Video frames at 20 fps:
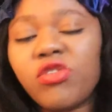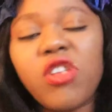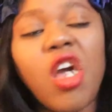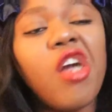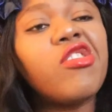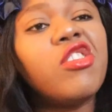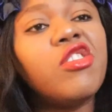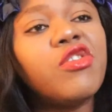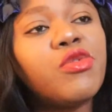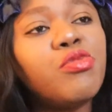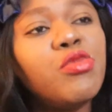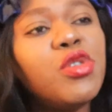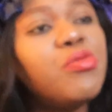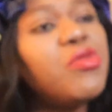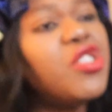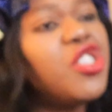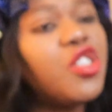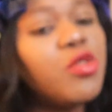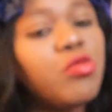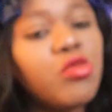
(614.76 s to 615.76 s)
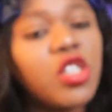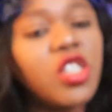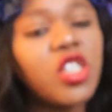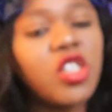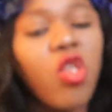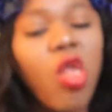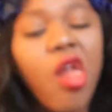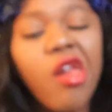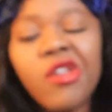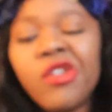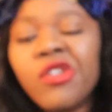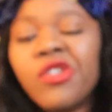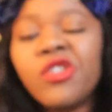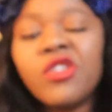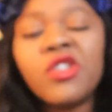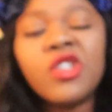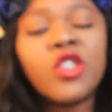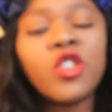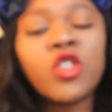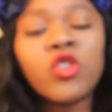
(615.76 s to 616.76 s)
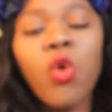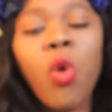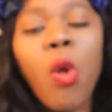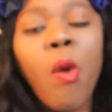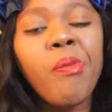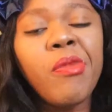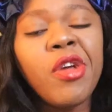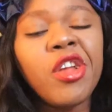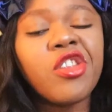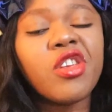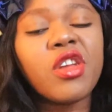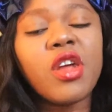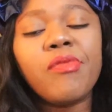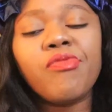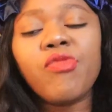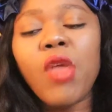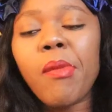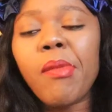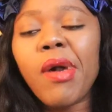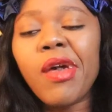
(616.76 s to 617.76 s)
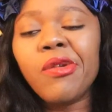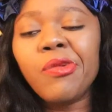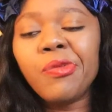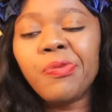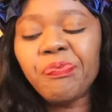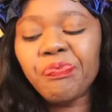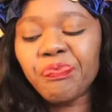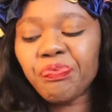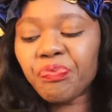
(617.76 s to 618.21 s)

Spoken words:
that gives me mint money. Mint, come naba.